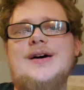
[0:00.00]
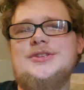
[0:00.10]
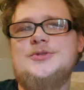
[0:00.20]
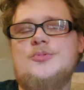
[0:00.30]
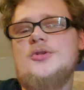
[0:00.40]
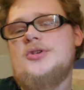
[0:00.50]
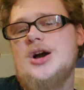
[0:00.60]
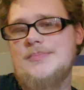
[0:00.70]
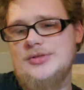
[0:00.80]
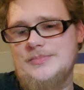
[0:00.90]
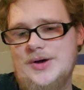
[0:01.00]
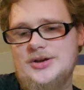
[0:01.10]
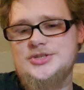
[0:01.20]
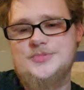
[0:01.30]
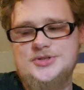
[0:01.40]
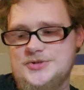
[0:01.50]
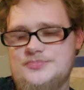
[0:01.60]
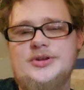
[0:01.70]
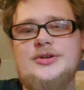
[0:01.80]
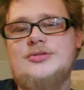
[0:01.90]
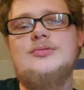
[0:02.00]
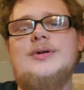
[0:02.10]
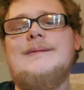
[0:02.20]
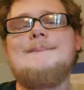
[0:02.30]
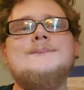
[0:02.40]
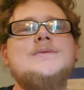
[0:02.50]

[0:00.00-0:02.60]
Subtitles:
that's worth a couple of bucks, which is pretty cool.